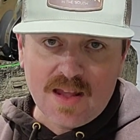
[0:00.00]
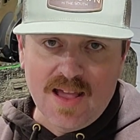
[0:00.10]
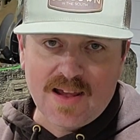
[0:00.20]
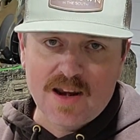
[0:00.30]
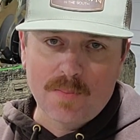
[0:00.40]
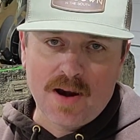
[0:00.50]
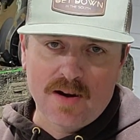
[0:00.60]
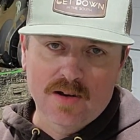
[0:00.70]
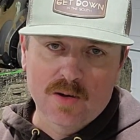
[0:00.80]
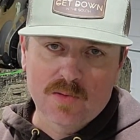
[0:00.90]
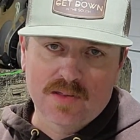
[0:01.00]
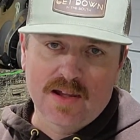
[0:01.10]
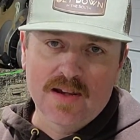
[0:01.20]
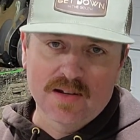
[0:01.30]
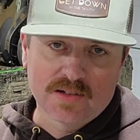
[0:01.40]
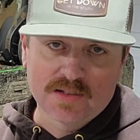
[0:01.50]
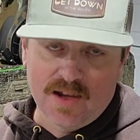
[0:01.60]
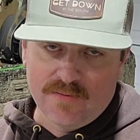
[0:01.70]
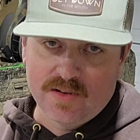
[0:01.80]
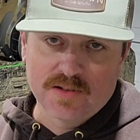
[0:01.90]
I got it paired up with the Helix
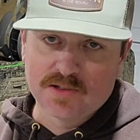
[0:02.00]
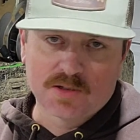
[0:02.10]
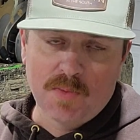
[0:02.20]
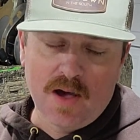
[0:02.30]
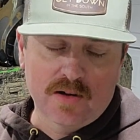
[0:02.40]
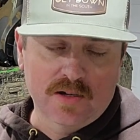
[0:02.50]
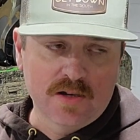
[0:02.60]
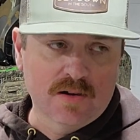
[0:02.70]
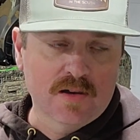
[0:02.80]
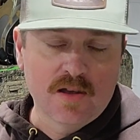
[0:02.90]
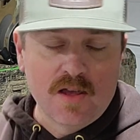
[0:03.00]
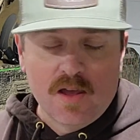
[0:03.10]
7. It's a smaller unit,